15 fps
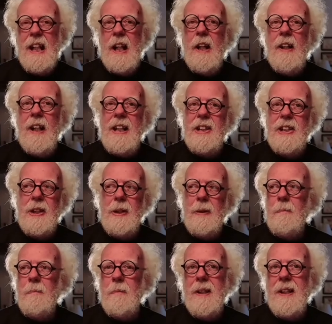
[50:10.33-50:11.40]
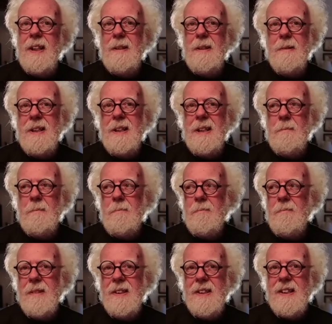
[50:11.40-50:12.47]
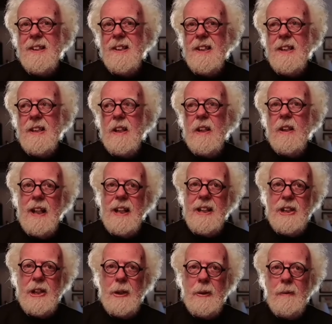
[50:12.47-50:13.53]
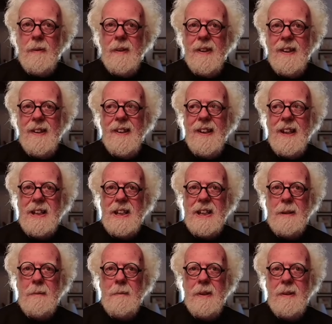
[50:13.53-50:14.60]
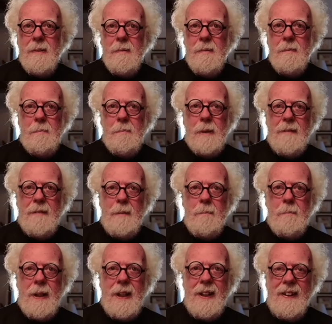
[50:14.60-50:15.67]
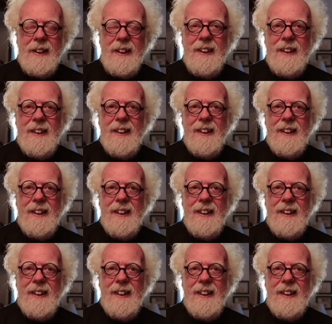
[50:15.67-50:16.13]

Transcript: All right, so all right, so as a private pilot,